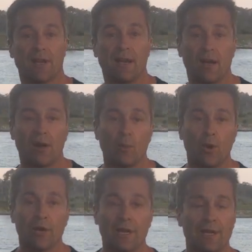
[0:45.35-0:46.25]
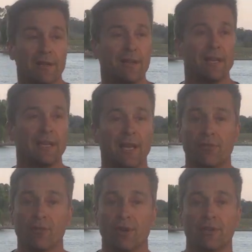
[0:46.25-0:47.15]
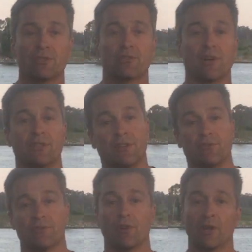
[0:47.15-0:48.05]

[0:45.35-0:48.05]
I work in the cutthroat construction industry.